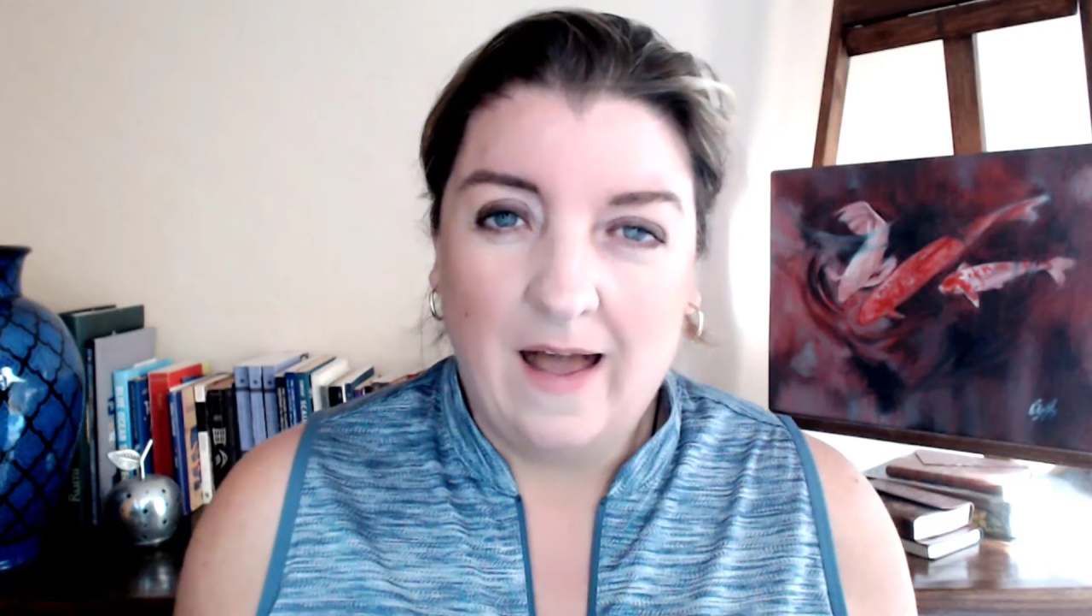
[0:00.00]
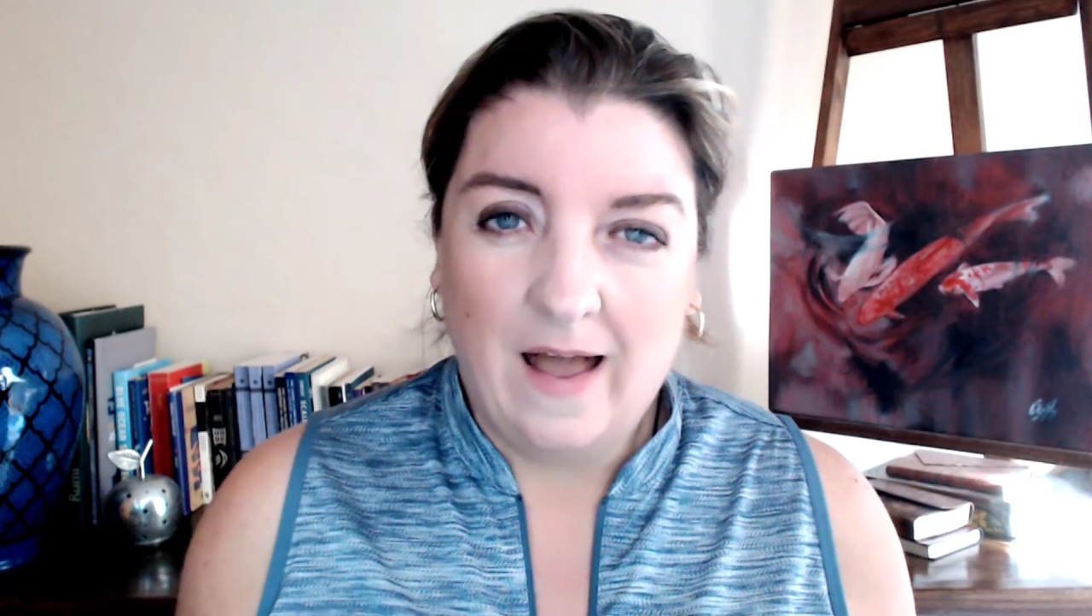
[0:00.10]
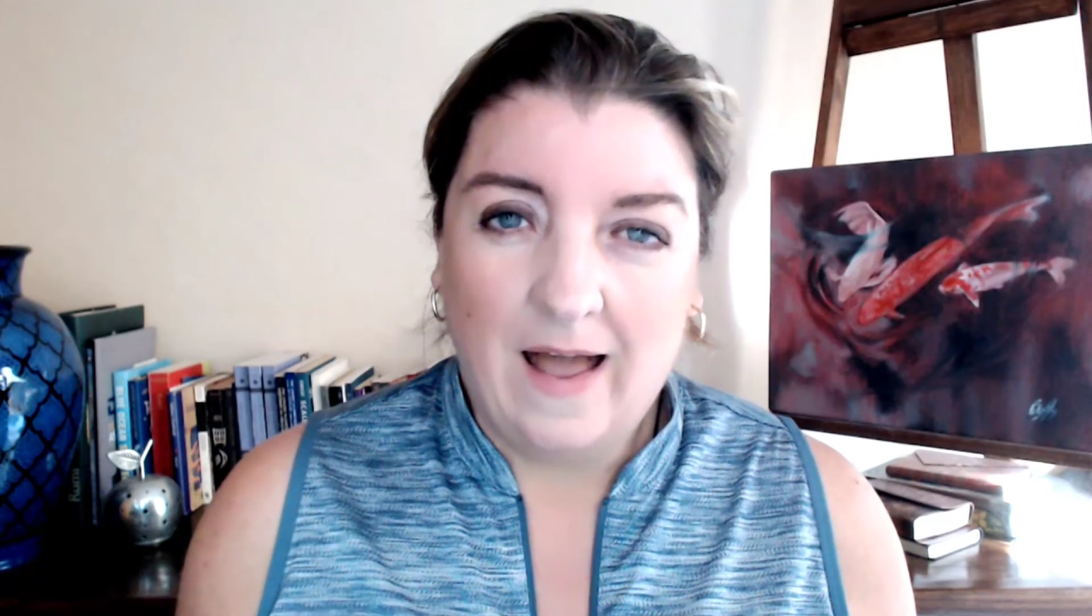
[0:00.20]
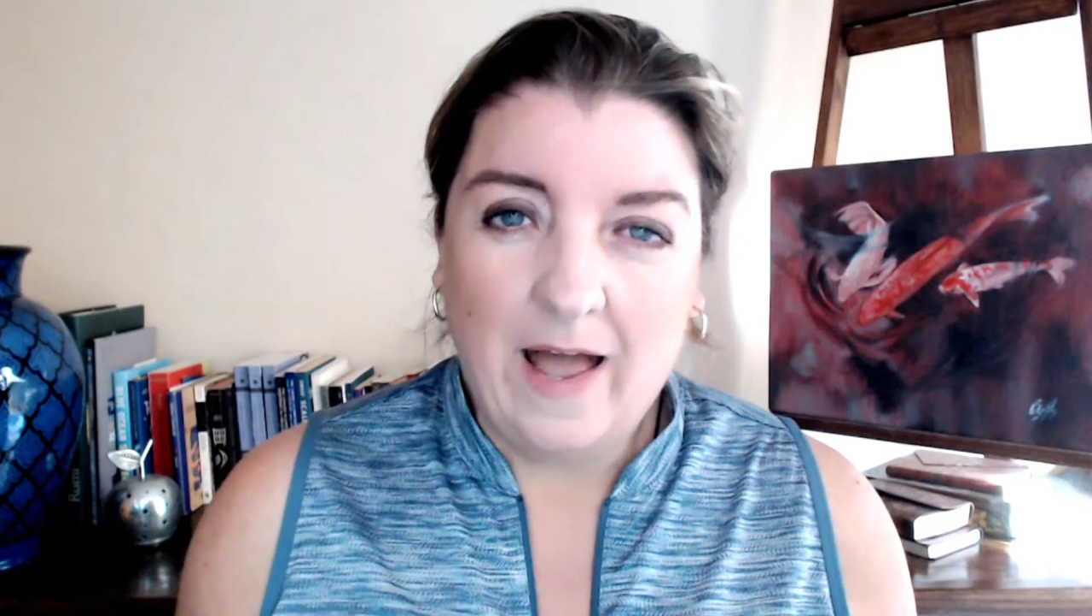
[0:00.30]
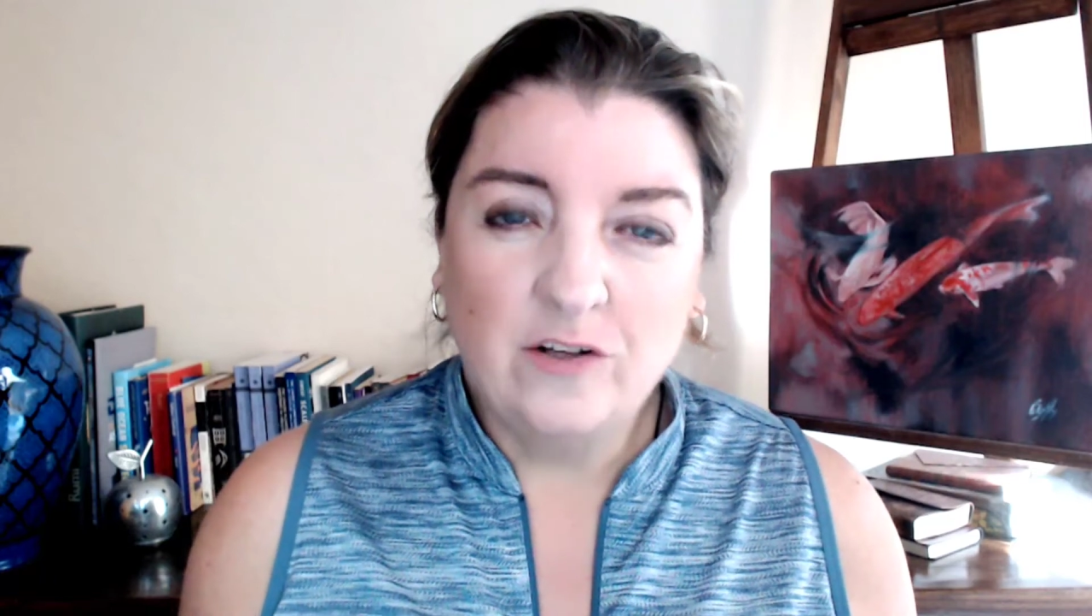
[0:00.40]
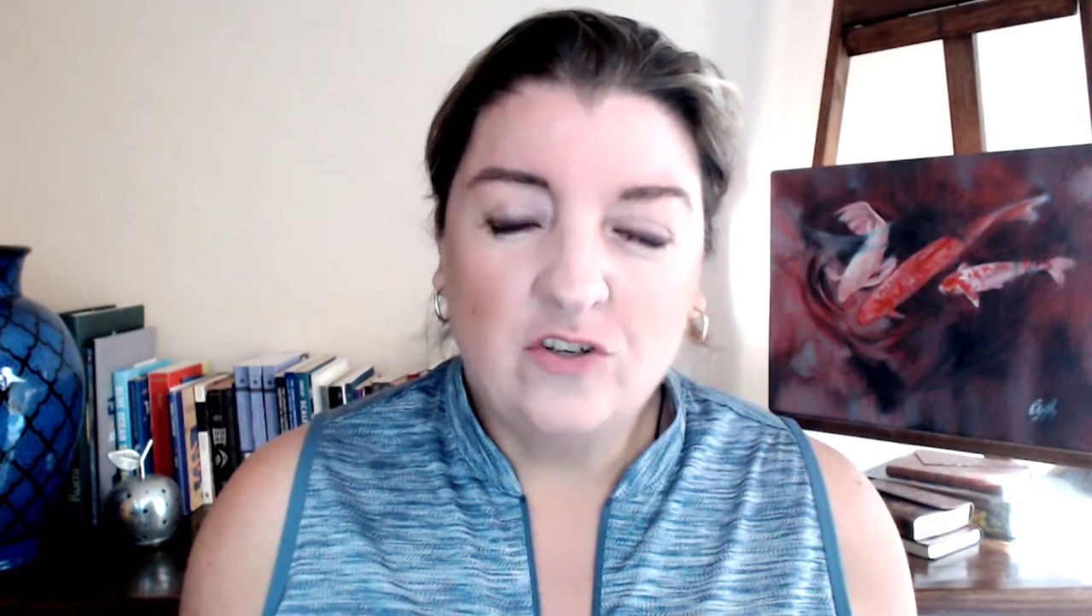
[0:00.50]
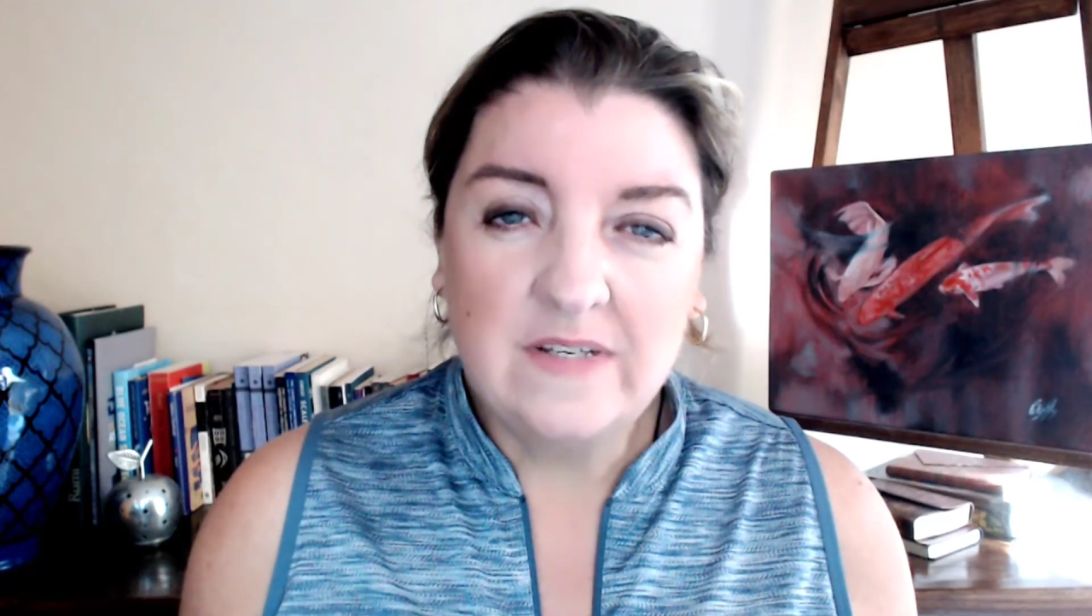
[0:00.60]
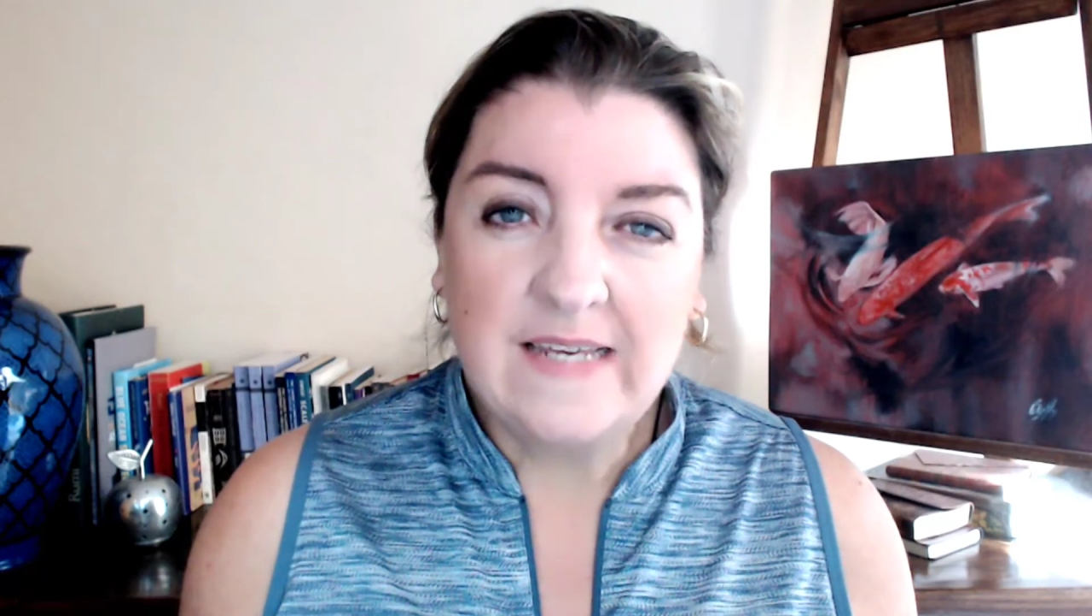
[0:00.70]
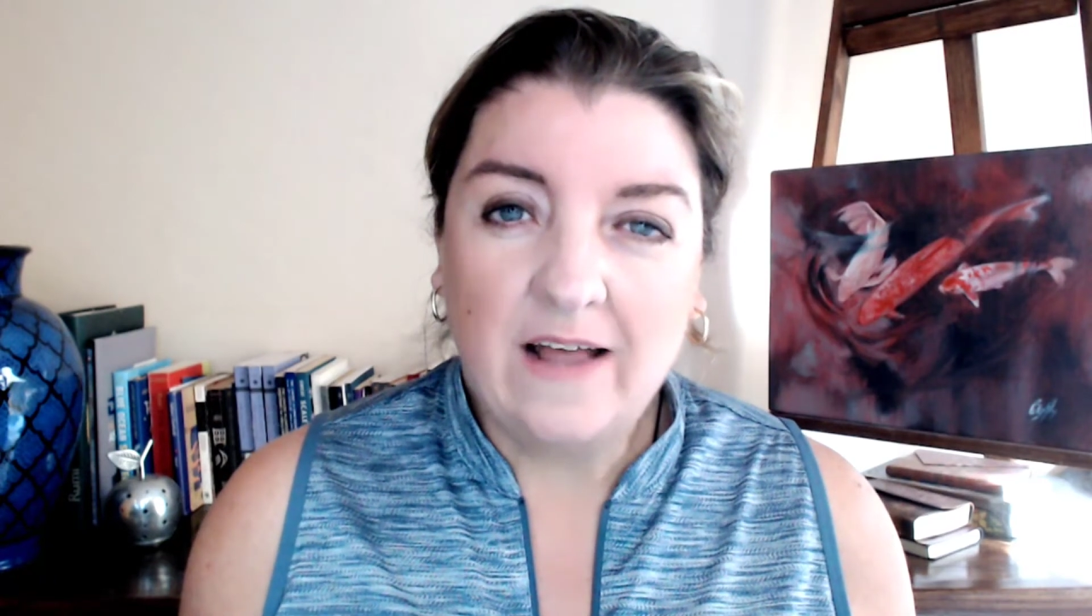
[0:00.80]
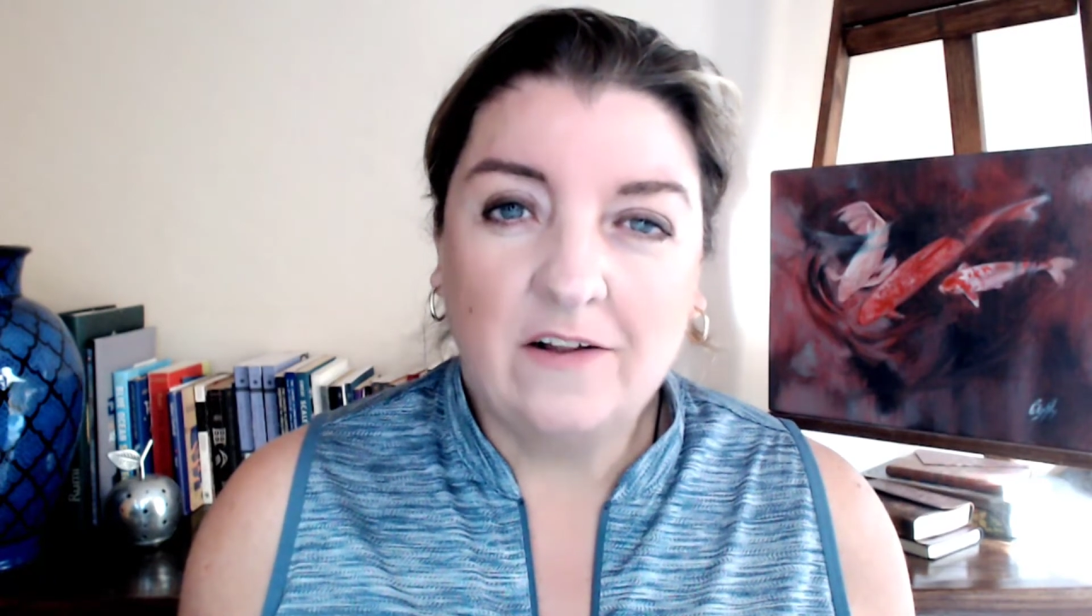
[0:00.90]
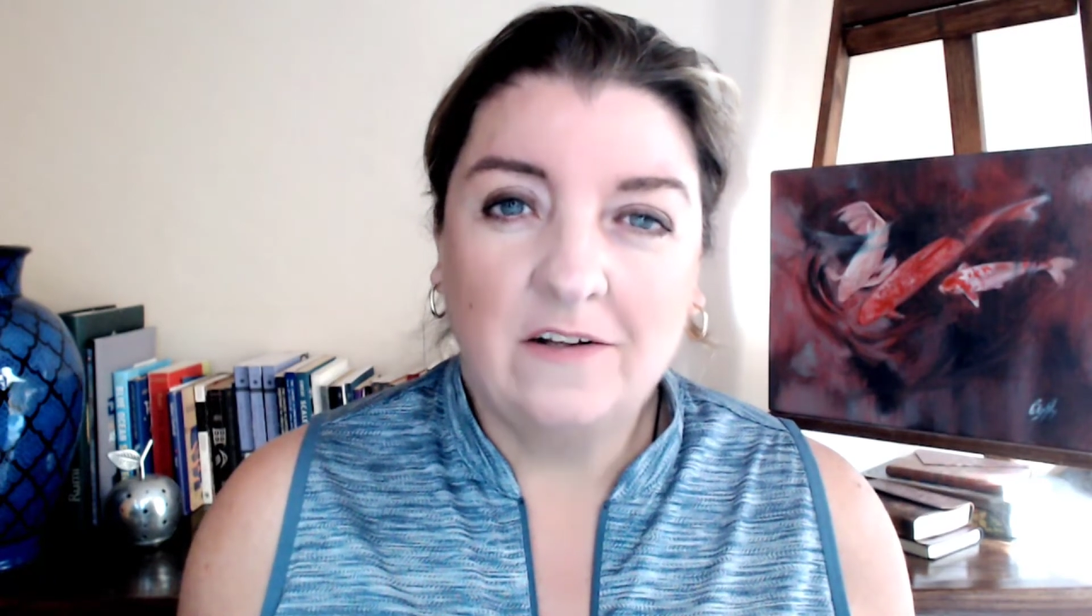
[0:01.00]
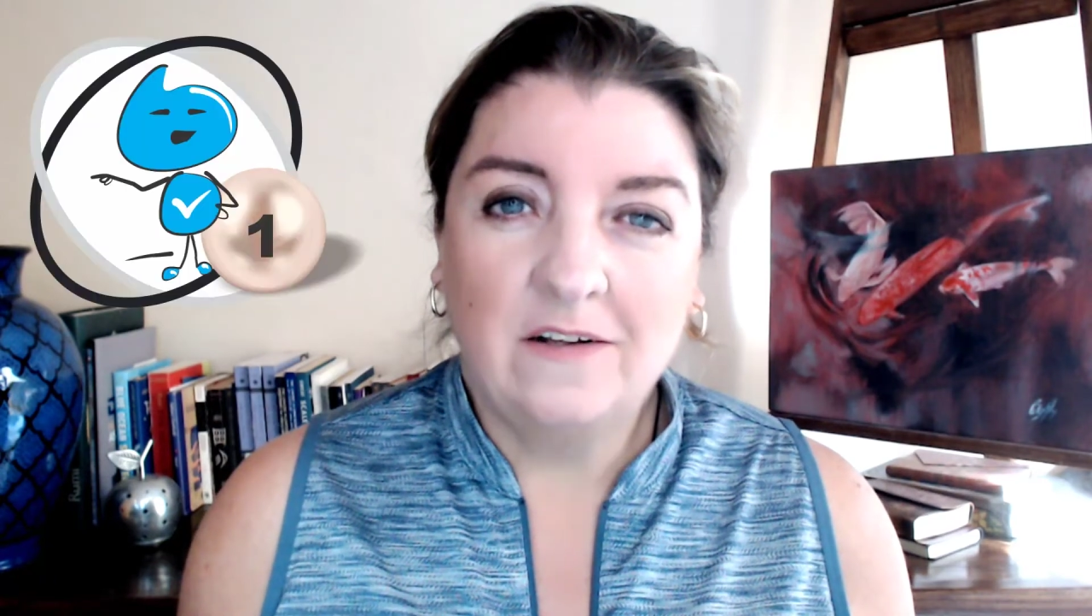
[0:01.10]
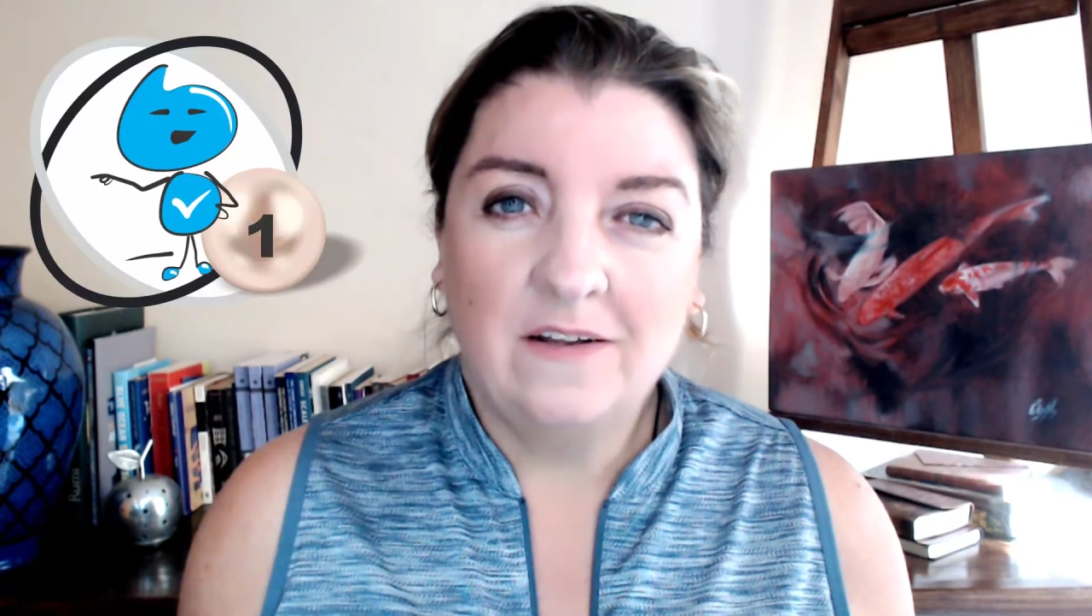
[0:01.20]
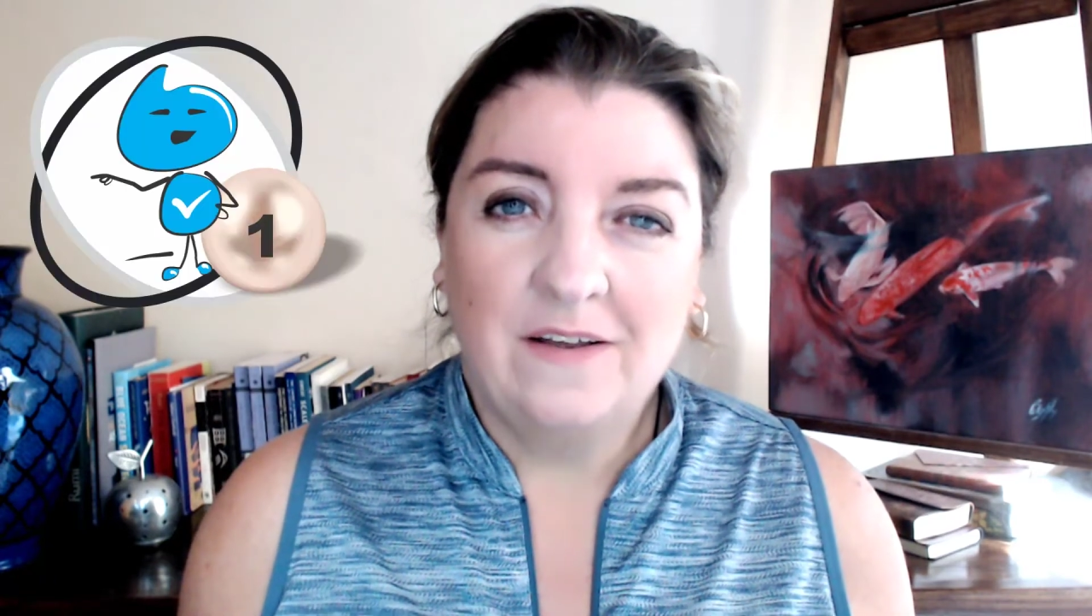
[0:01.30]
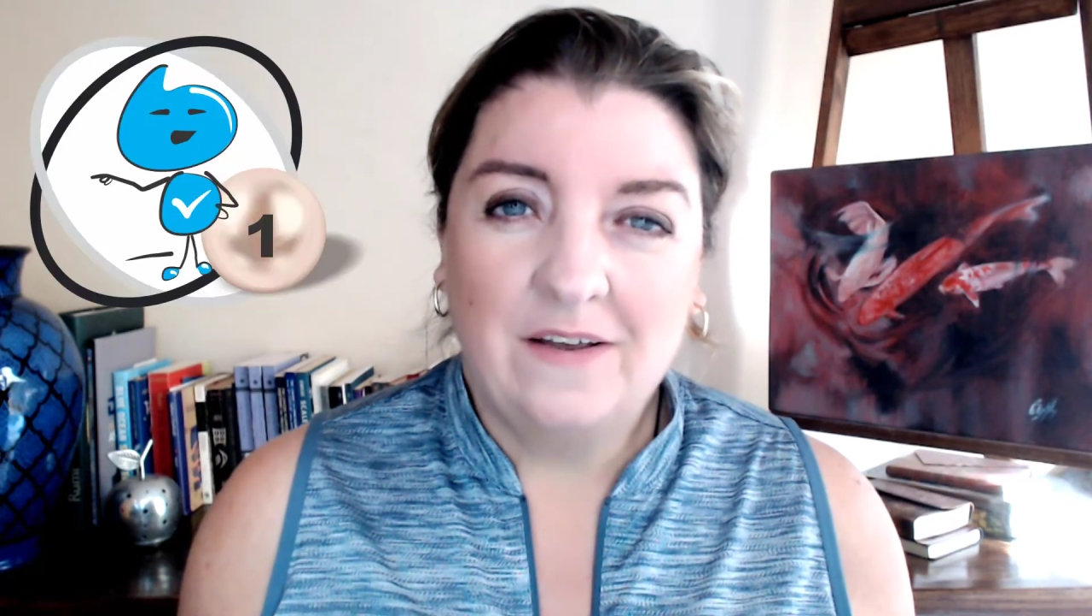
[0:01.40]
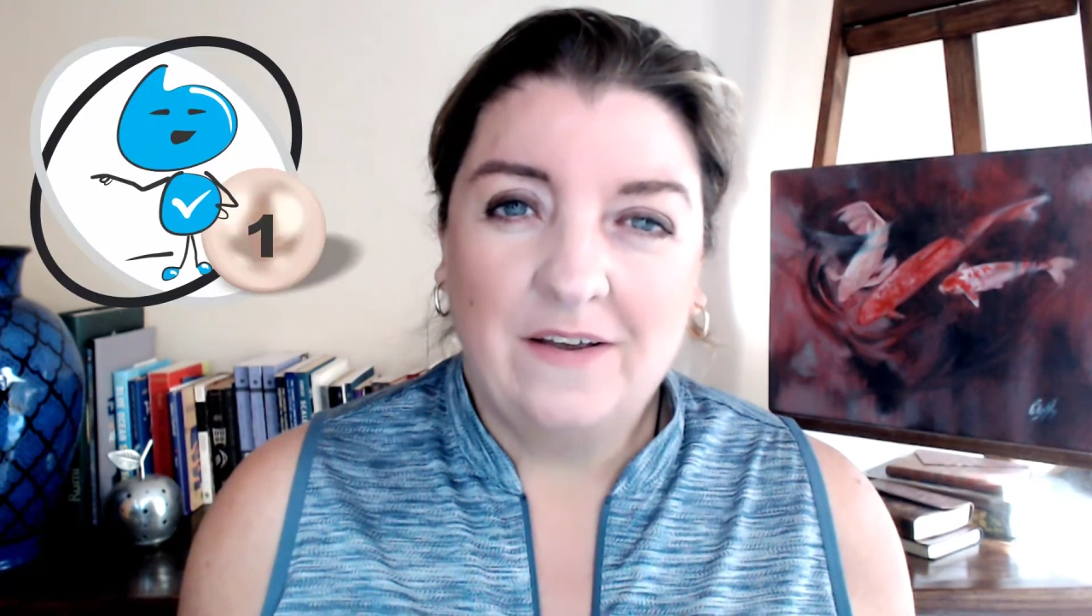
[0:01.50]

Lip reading: How to tell